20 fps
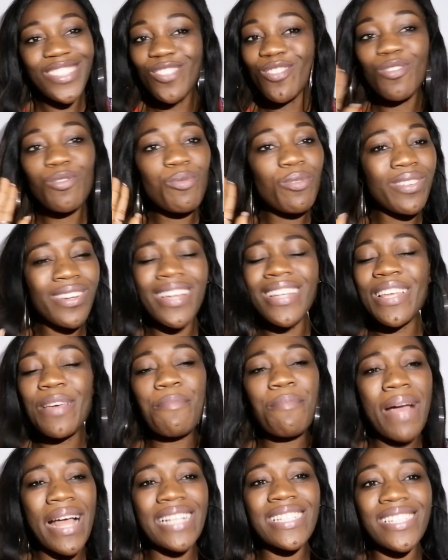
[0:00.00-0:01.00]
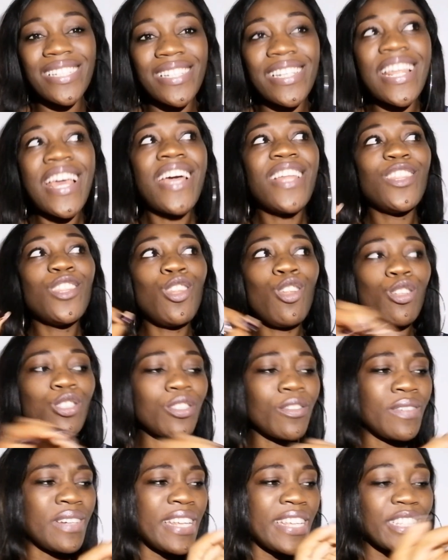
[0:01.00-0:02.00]
you will not imagine
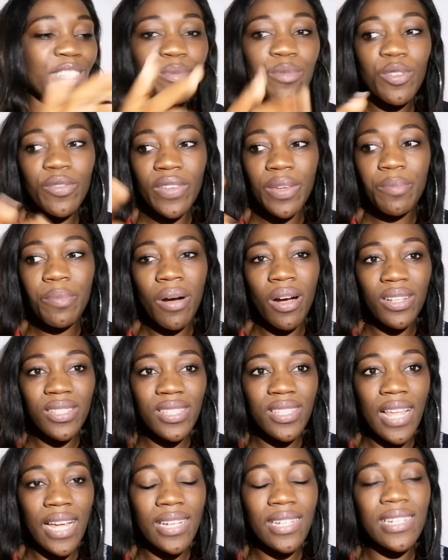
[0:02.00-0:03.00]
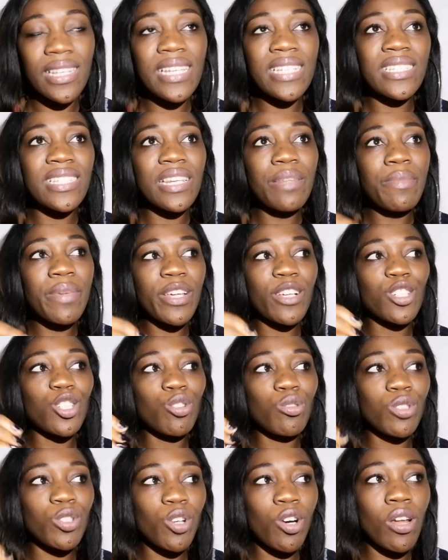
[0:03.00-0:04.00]
lots of little moving parts that can easily make a
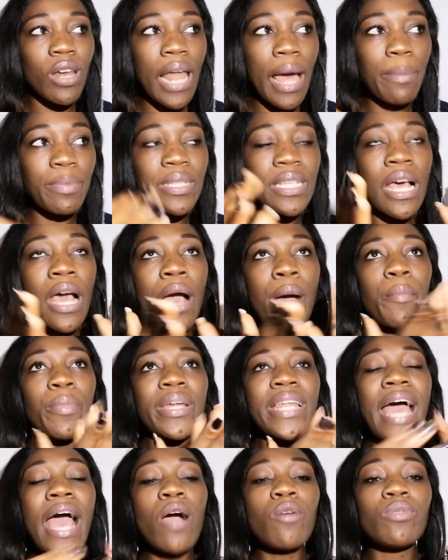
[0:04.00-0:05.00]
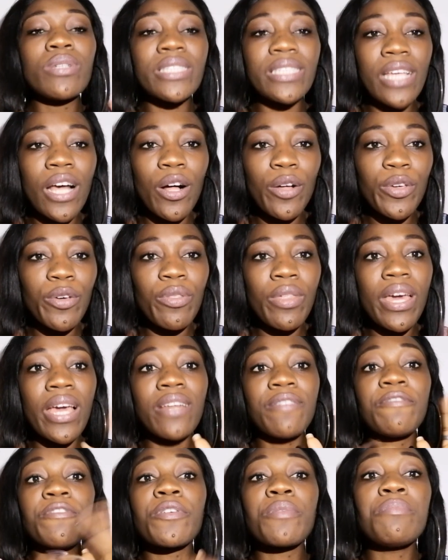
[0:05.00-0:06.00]
show to collapse. But I would tell you
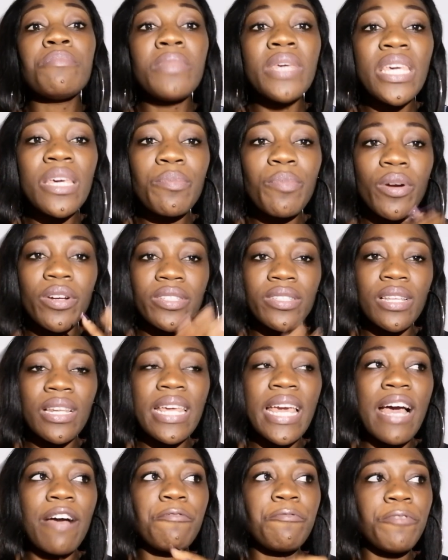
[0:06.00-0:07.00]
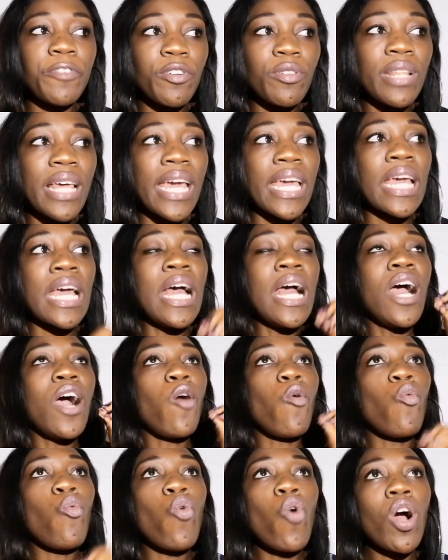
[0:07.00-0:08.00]
that for me personally, I feel like
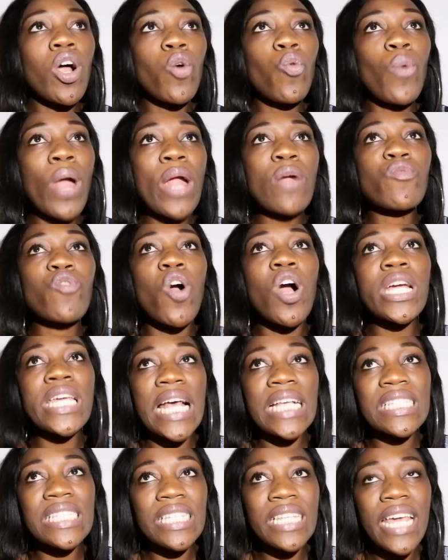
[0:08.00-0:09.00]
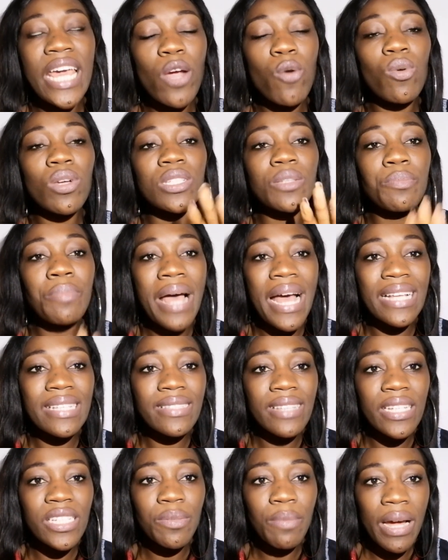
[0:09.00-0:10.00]
what went wrong yesterday was
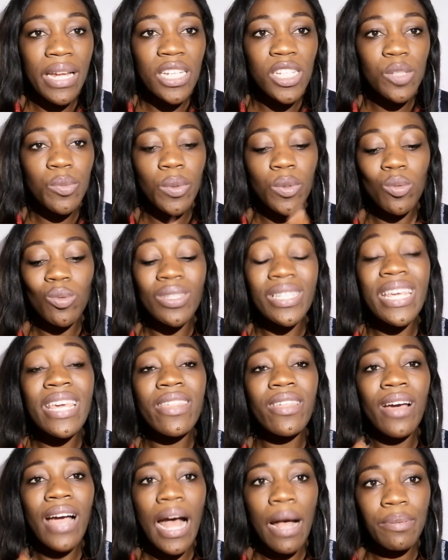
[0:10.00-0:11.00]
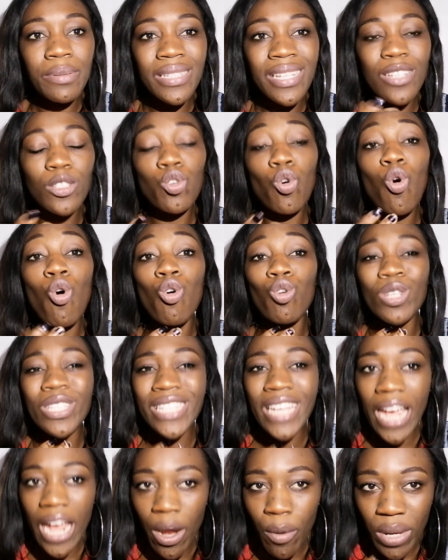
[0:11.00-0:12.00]
backstage management was either absent or
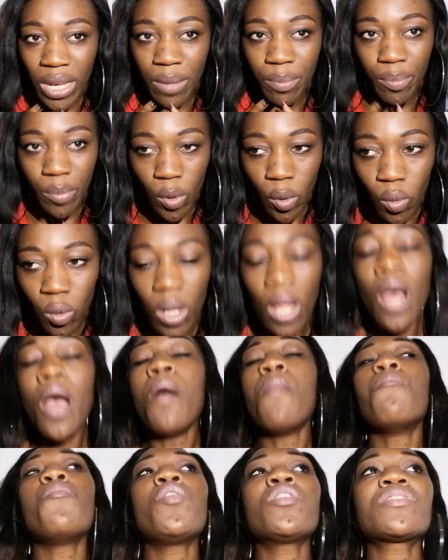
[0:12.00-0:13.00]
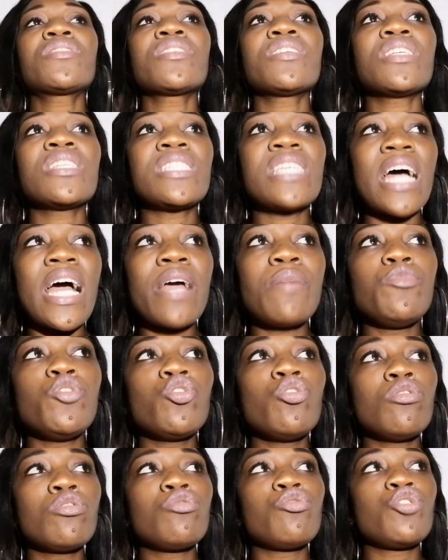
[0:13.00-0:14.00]
terrible. Most of the time,
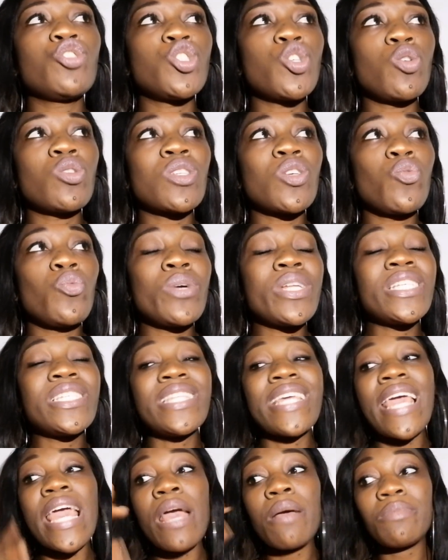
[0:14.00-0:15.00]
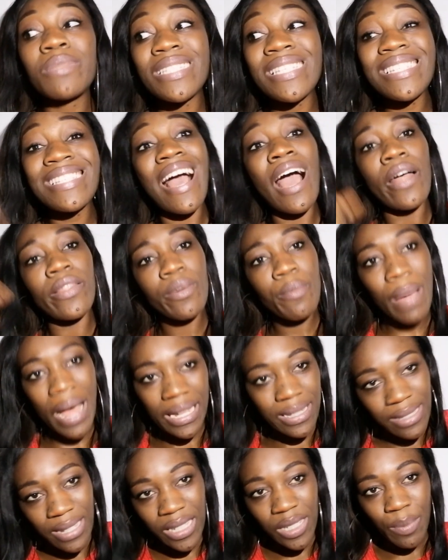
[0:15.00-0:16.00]
you go to shows in which the MCs are the
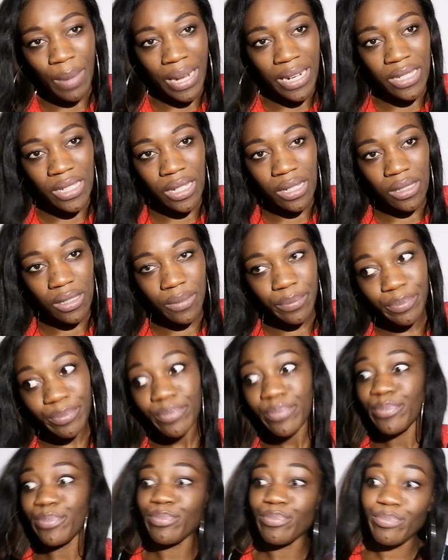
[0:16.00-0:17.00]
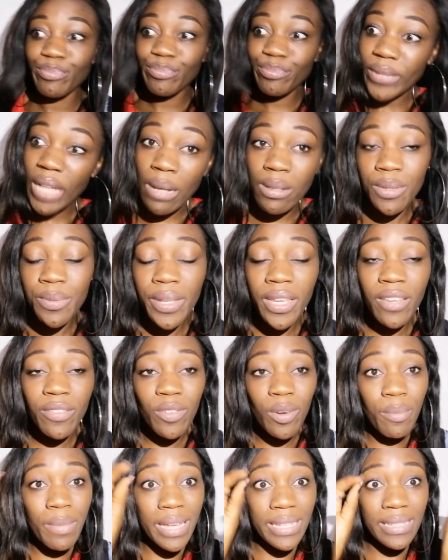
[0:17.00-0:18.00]
backstage managers. I'm
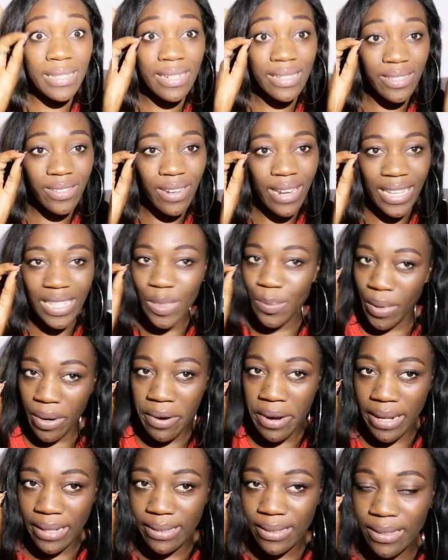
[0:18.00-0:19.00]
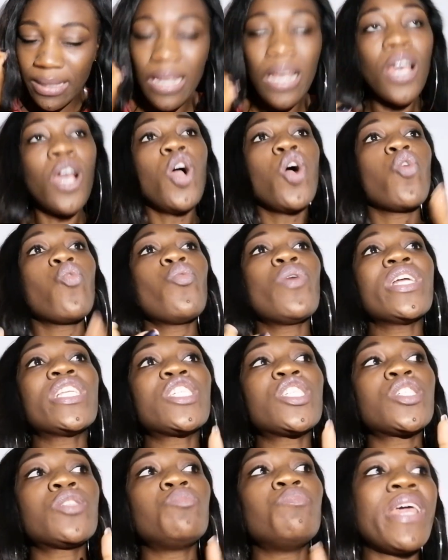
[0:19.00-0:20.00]
speaking from my little experience,
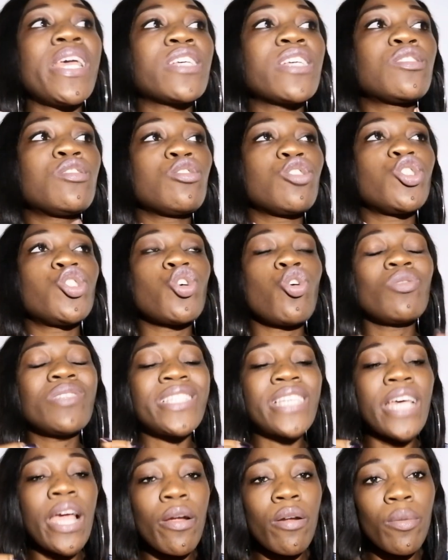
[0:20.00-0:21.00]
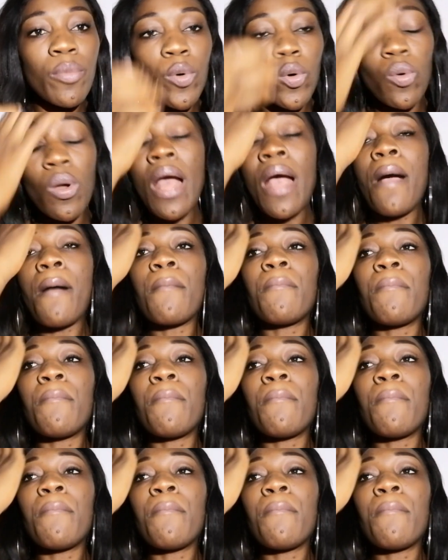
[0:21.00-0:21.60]
which makes the show terrible.